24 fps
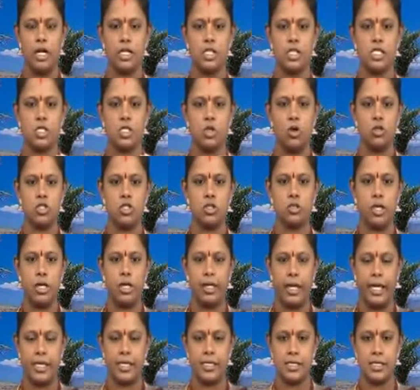let us go to the
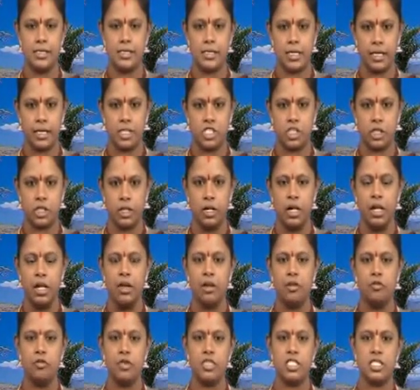next section,
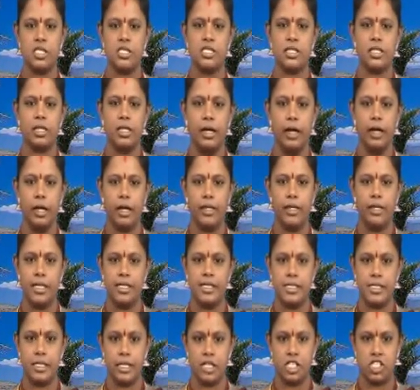which is the
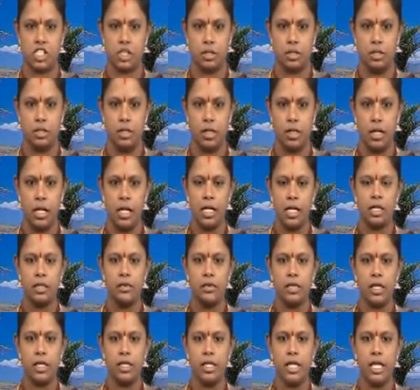heading section.
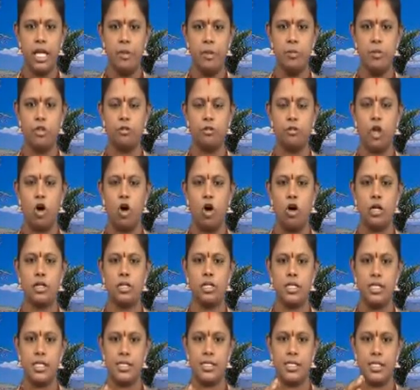The name of the
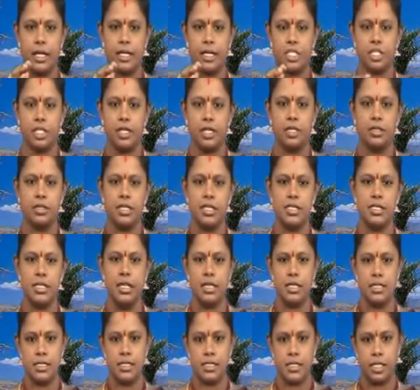author is entered in this
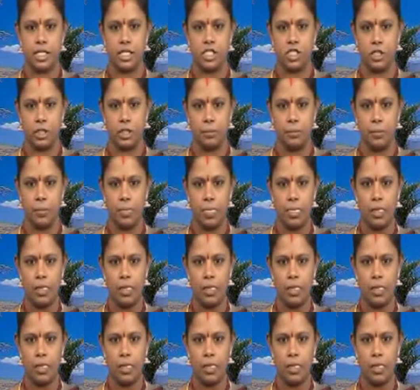section,